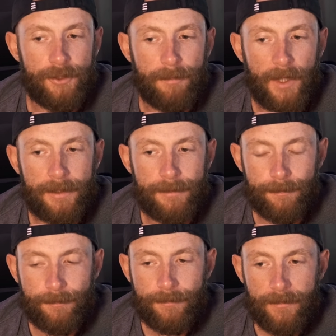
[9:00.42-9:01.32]
but
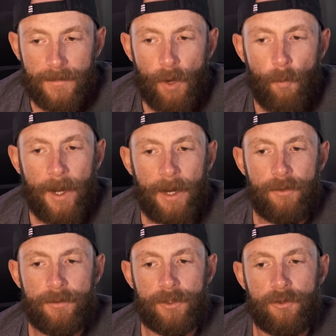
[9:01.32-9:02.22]
when I
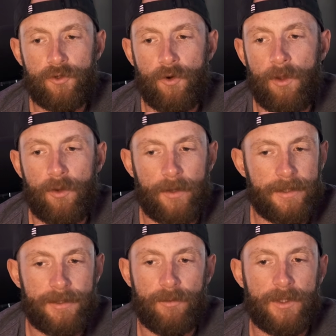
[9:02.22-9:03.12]
use a controller,
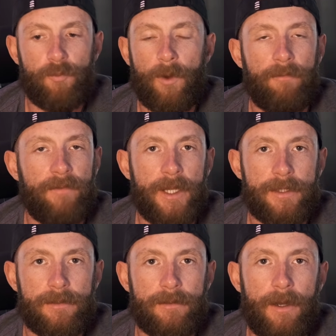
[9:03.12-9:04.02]
it's one of these.